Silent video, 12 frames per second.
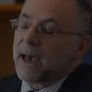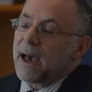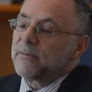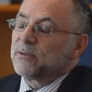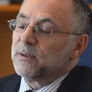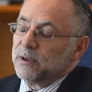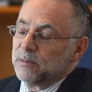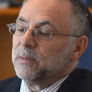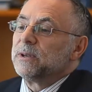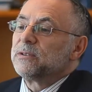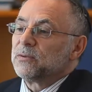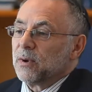After the
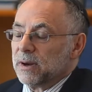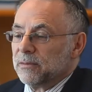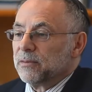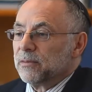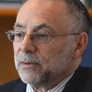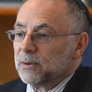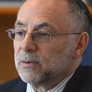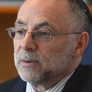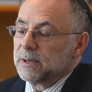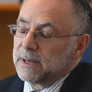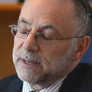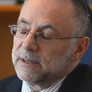administrative
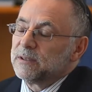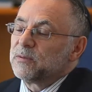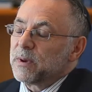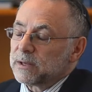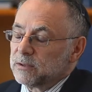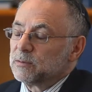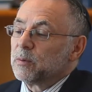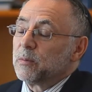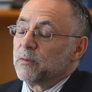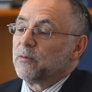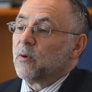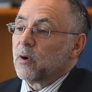review, the inspectors
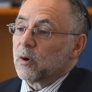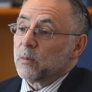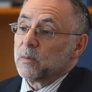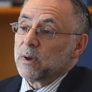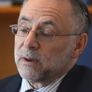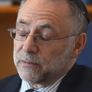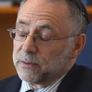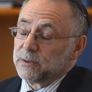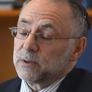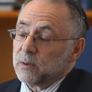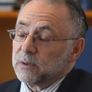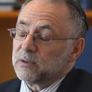will perform a
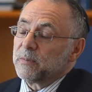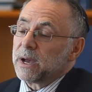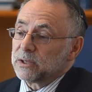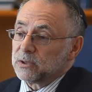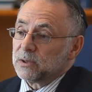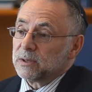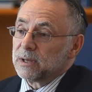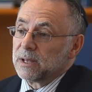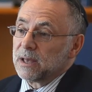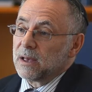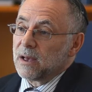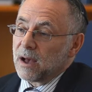physical inspection
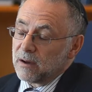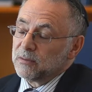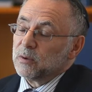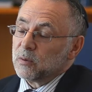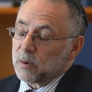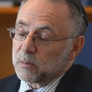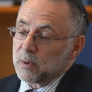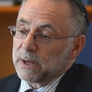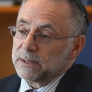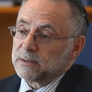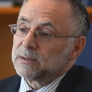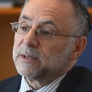of the
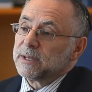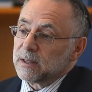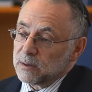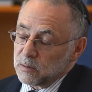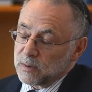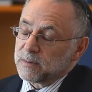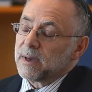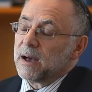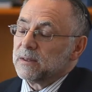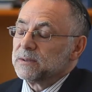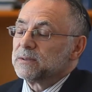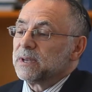workplace together with the
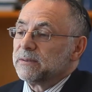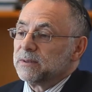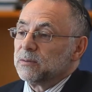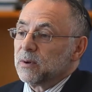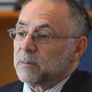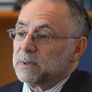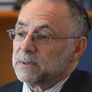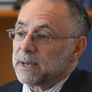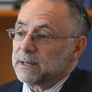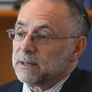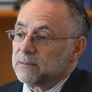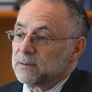health and safety
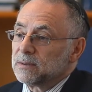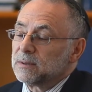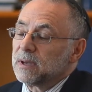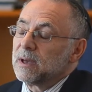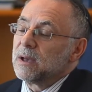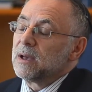representatives.